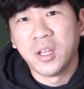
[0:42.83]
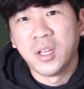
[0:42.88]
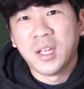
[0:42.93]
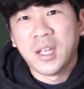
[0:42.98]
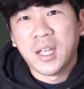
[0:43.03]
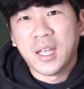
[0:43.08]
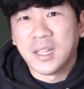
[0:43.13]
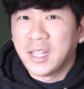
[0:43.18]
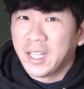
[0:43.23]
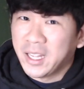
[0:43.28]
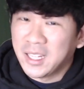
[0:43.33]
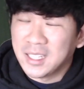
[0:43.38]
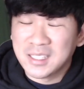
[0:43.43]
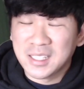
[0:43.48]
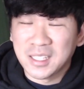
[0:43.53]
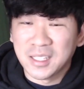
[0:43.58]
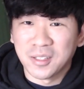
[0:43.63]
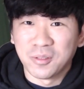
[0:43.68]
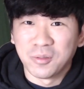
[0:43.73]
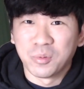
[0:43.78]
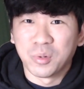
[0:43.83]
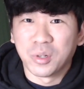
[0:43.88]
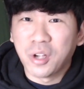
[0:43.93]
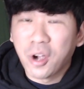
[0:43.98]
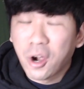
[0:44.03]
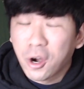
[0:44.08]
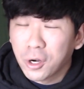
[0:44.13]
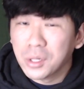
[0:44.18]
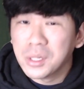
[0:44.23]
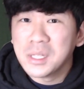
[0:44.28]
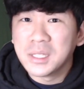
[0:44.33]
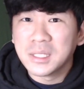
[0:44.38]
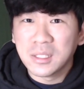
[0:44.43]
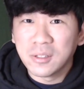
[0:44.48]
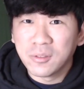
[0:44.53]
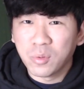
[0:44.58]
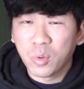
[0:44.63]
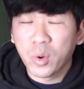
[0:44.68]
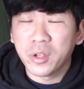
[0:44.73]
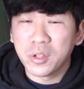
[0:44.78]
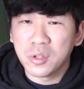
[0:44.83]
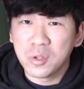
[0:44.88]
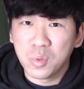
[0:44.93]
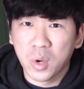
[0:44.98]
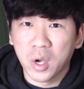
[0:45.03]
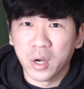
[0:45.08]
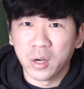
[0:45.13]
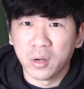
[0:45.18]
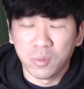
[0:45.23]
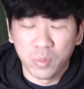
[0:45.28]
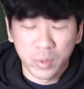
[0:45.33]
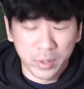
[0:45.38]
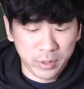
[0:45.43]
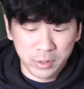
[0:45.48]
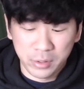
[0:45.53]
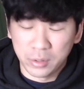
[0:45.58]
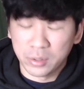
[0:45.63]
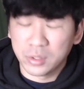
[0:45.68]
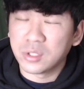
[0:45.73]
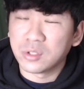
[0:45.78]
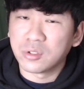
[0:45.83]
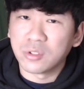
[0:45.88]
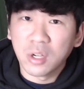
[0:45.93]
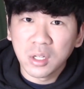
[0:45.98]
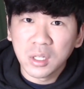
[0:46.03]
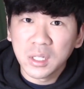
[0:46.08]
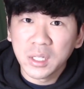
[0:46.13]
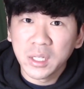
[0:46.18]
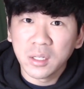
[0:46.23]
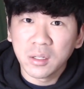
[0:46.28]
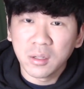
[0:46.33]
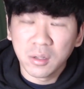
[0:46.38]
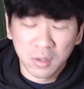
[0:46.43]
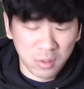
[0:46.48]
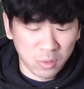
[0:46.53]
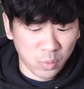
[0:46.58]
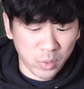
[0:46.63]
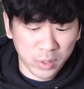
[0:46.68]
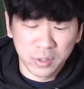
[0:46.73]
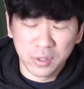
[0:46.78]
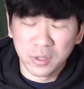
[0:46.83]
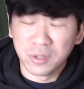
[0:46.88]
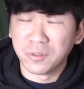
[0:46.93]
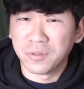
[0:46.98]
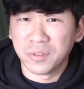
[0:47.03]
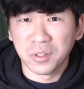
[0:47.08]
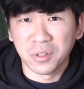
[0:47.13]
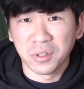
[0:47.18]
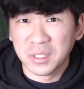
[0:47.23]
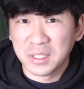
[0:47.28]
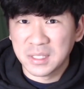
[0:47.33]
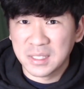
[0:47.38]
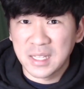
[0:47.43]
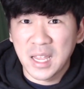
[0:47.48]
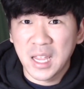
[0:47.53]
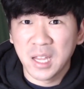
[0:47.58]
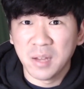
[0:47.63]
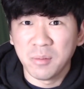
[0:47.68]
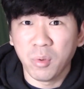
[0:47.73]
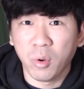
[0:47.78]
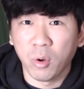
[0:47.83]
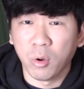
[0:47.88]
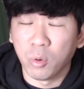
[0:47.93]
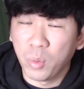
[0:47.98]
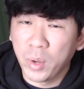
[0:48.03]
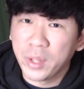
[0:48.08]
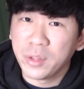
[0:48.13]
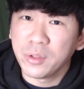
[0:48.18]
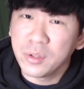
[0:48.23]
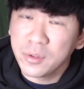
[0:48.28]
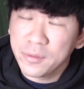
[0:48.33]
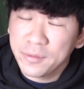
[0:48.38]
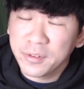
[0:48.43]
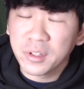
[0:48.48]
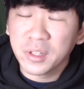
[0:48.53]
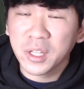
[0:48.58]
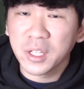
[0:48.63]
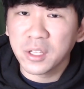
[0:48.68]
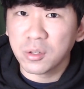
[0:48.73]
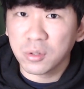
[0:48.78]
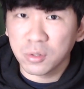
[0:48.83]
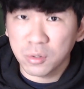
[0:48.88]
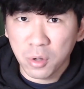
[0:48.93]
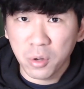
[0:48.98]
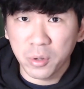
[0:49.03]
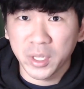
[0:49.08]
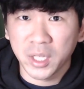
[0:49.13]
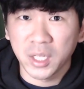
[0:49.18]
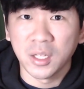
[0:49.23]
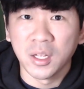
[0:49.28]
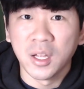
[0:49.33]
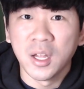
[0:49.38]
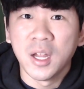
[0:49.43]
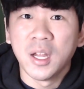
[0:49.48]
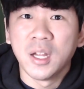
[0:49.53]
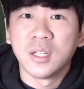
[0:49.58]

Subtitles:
And like I said, regardless of where you are, whether you're struggling, whether you feel the same, or whether you feel like you're growing,